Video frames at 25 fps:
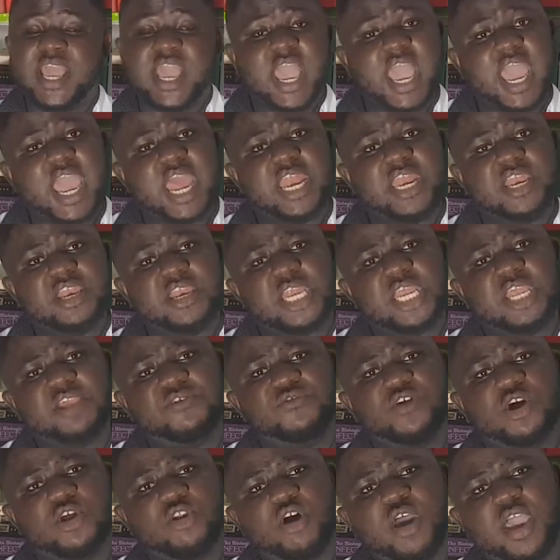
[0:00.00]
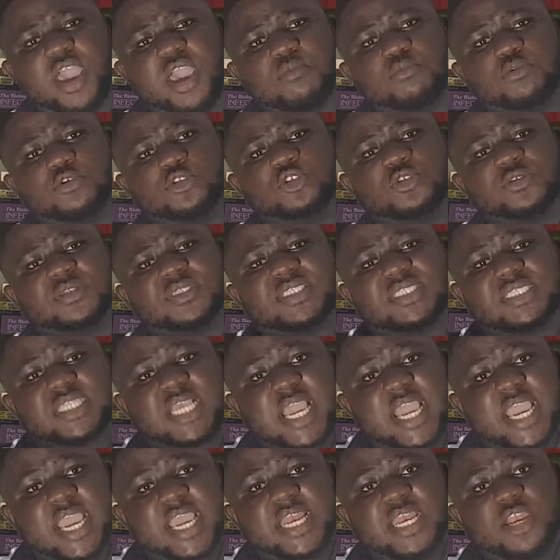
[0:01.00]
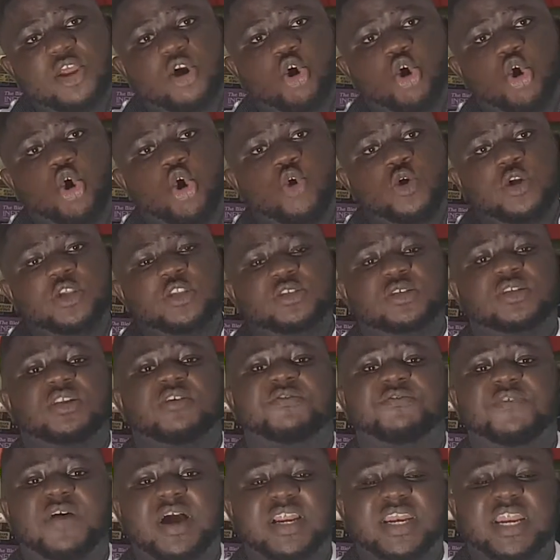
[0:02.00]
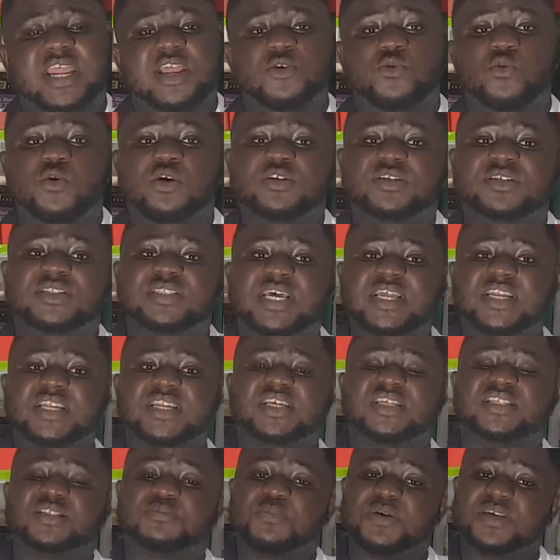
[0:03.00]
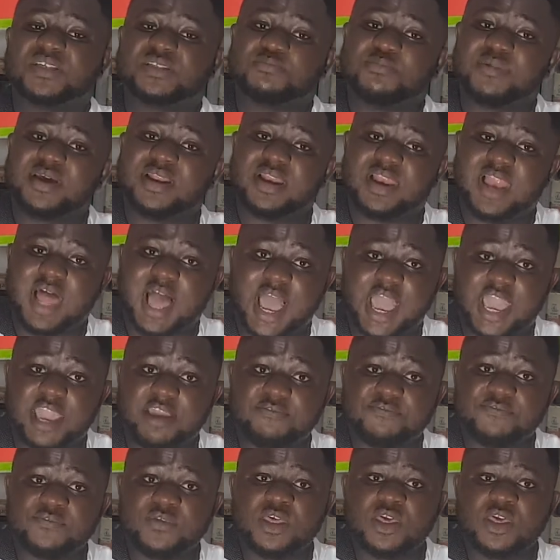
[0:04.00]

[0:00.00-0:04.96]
And if you're not able to stain, owing to the fact that you want to study the specimen live,